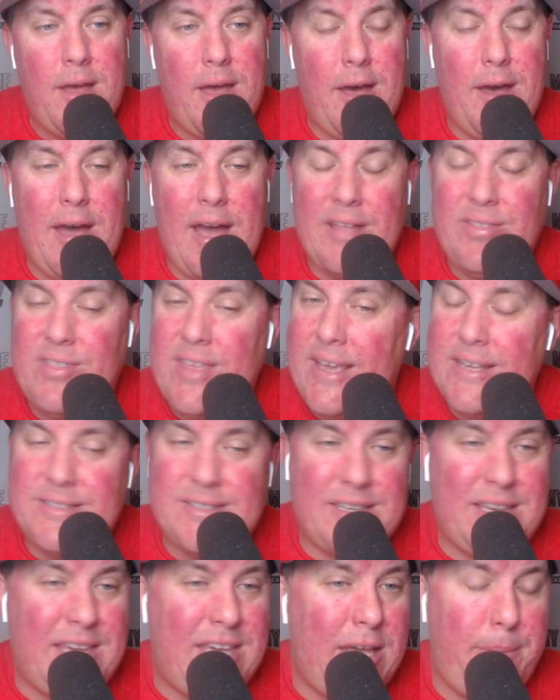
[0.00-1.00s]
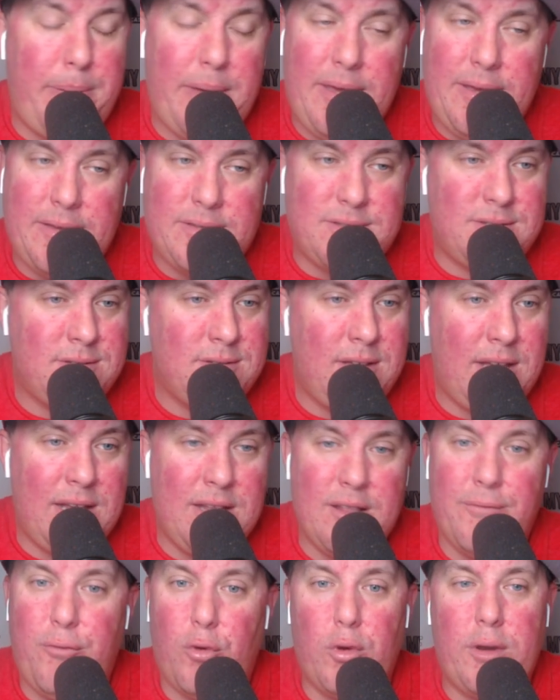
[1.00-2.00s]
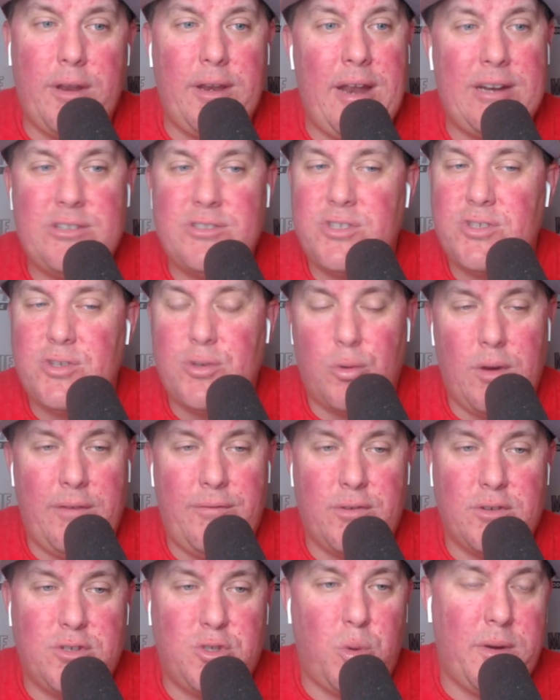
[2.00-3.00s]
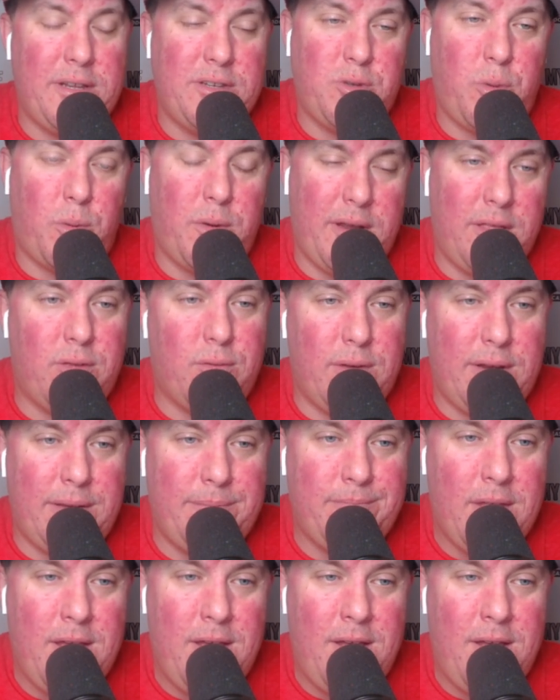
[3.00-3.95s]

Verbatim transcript: Uh, I think he's a key piece in the 49ers story for 2023.